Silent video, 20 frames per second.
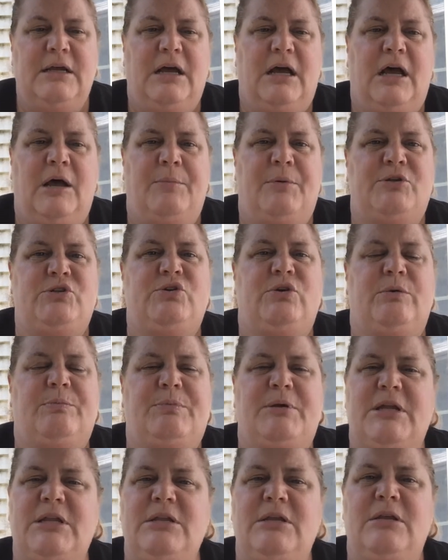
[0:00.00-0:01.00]
But your
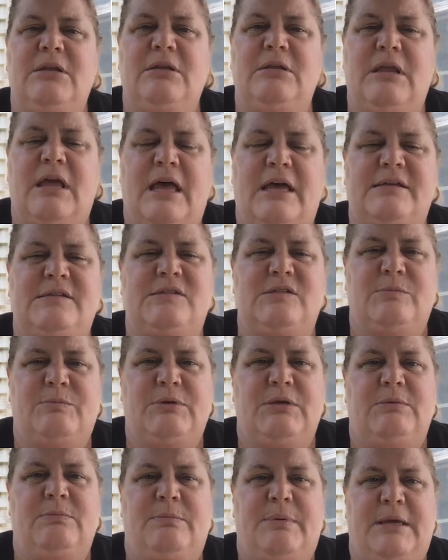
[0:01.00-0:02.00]
opinion has to
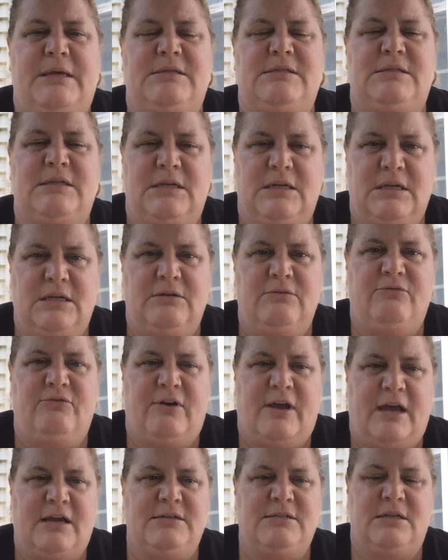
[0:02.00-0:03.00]
be based in
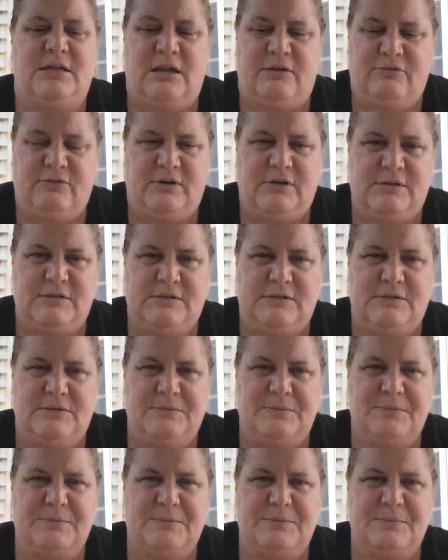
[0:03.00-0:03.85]
fact and evidence.